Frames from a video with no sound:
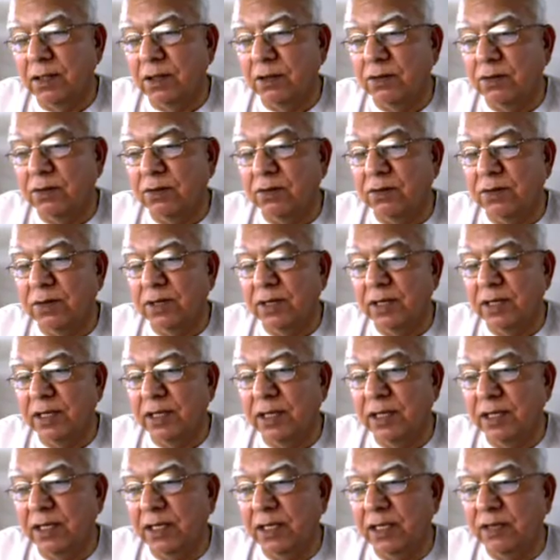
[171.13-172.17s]
Now
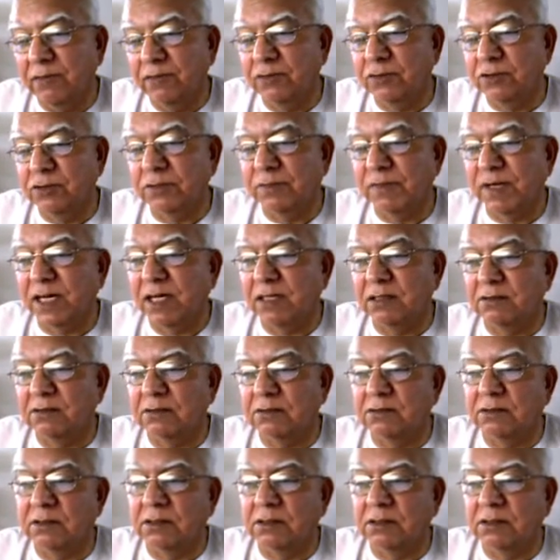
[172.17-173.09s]
if Jamaat